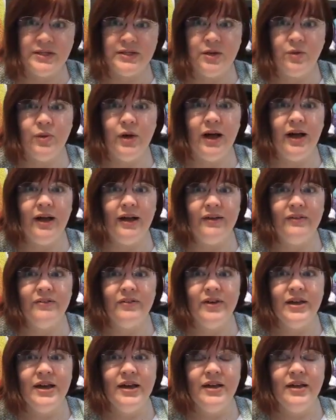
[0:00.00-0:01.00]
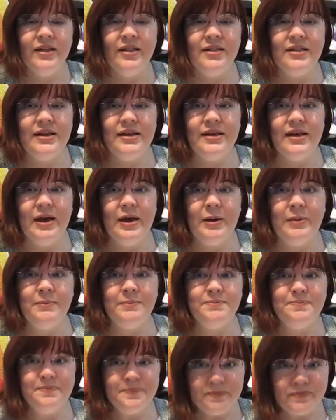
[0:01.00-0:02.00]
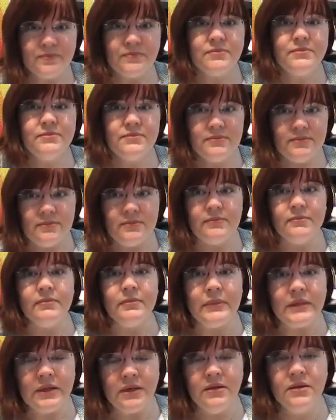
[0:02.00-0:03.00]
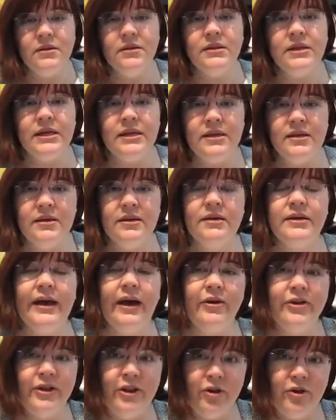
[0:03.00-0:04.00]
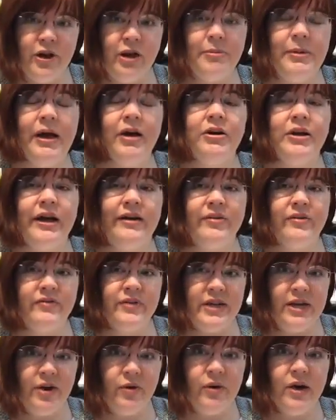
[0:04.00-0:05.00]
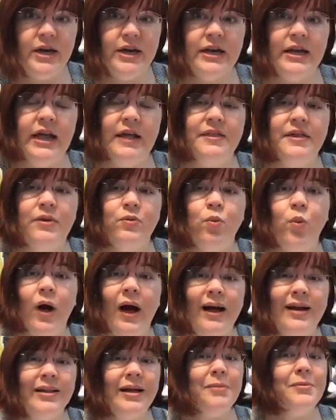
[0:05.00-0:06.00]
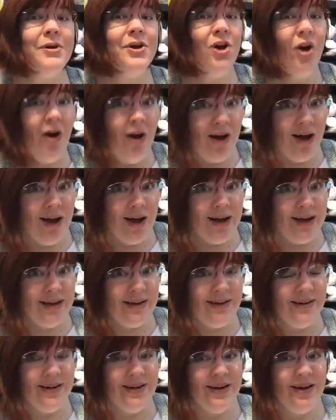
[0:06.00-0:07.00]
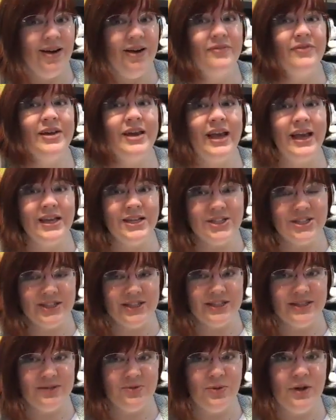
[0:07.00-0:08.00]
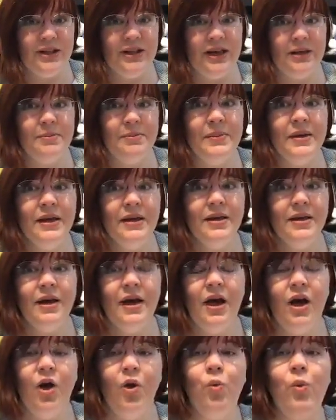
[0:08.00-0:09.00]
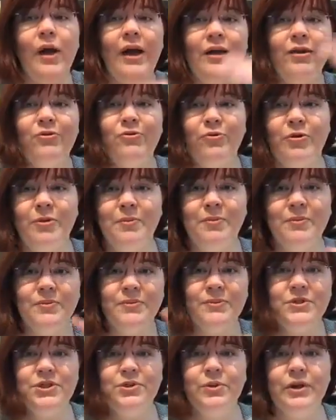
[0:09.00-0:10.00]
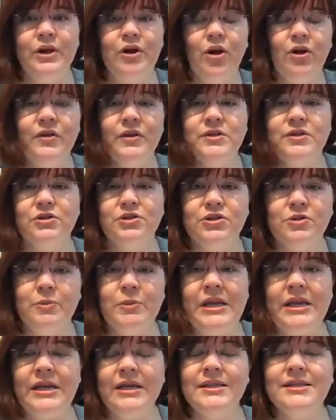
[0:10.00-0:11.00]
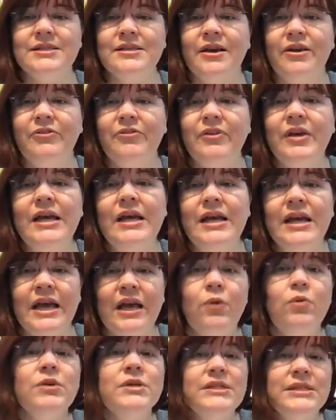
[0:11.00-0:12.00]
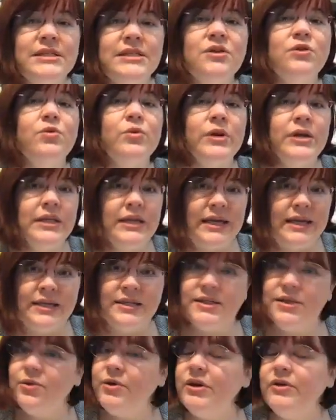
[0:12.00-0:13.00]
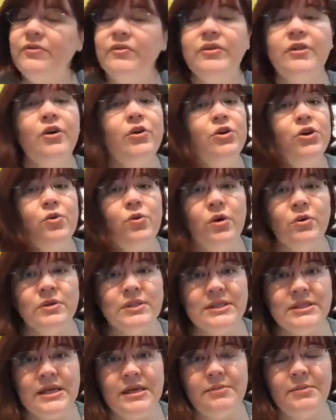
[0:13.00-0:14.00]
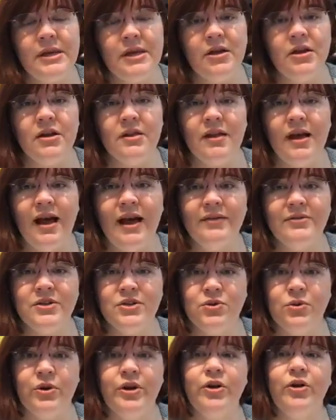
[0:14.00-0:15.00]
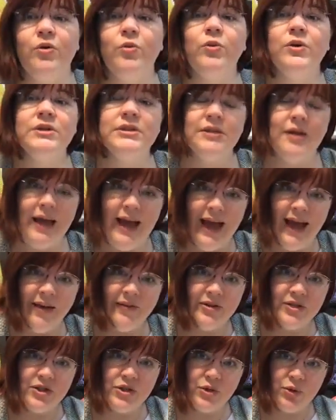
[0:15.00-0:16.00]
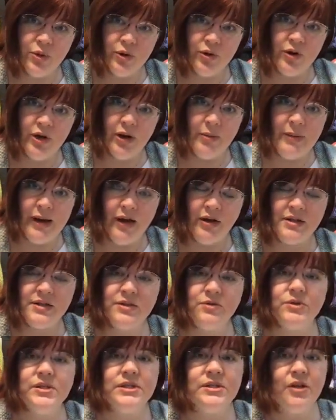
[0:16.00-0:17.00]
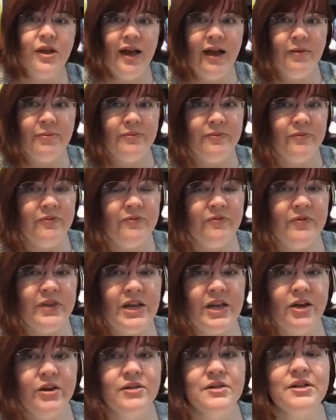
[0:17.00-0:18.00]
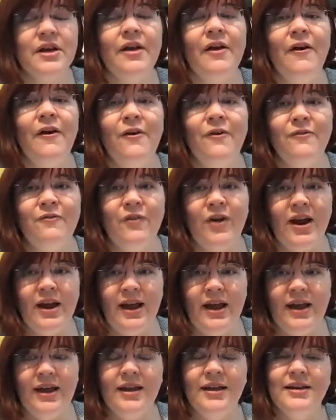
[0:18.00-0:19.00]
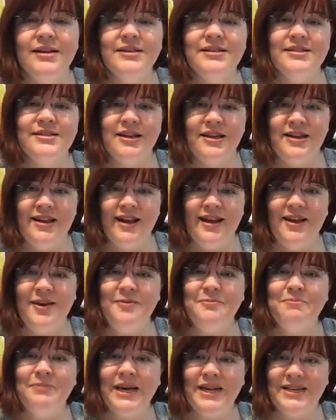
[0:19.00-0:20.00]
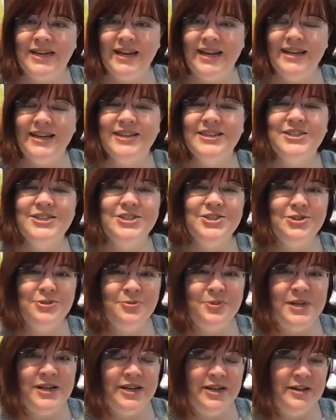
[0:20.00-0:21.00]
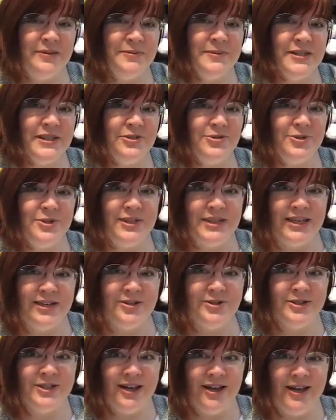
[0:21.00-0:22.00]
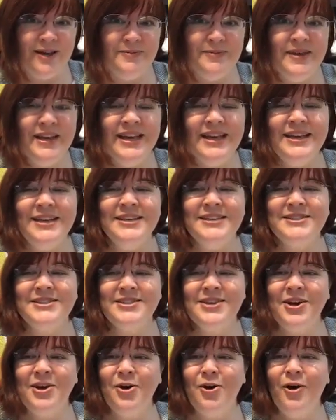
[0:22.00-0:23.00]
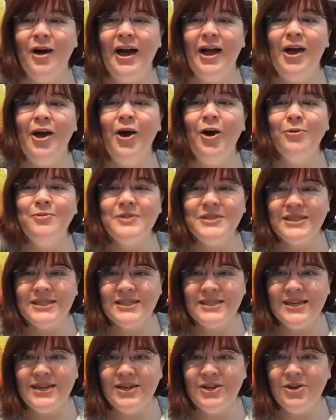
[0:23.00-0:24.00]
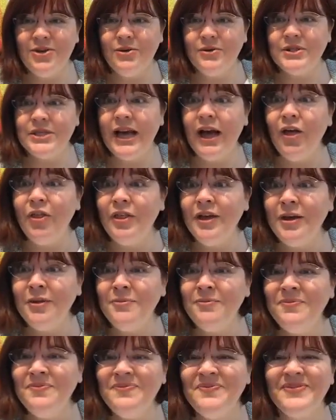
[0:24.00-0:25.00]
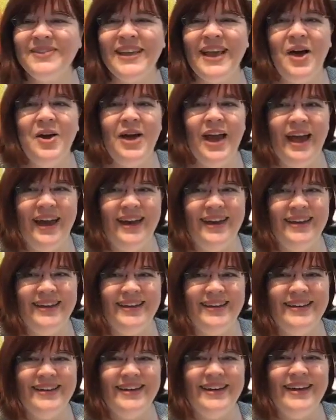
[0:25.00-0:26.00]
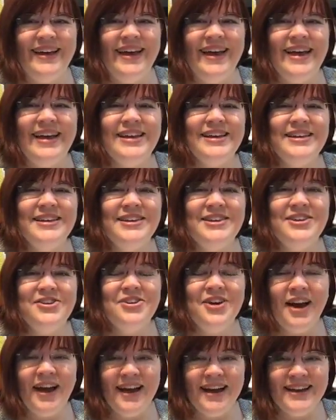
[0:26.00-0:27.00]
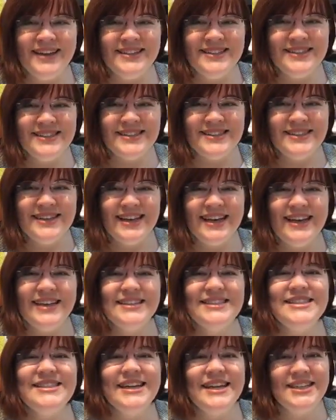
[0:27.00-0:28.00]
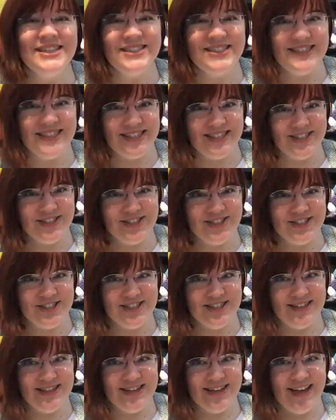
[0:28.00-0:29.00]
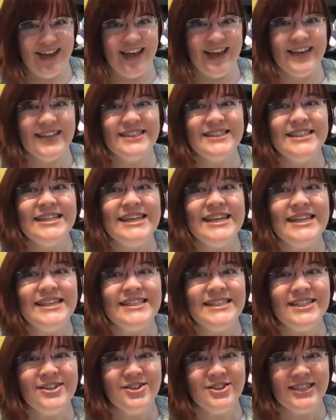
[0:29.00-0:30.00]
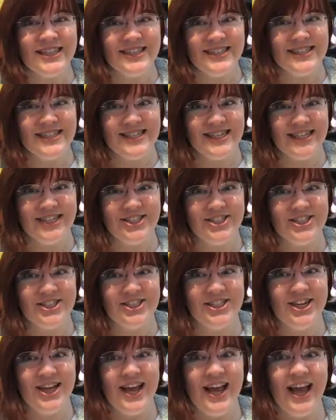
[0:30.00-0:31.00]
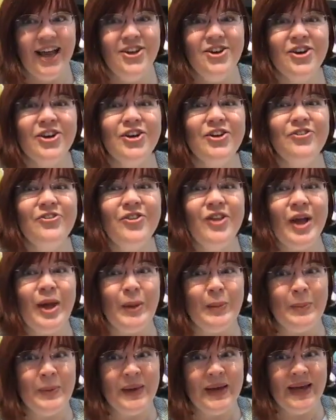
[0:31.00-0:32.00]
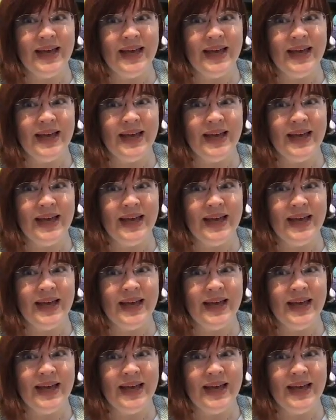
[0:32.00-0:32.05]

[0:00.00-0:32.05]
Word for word: So we'll have the um, the calculator come out. I'll have a video on it, and then while I'm gone on vacation, while I'm away from doing all the social media stuff, it will still release. So even though you won't see me on a live tutorial, we'll still have a tutorial come out. So still have videos Friday, Sunday, Monday, 2 p.m. Central Standard Time. So I hope to see you. Tell them. Okay. You guys, it's a 10 stitch and it's an easier 10 stitch and you're gonna flip.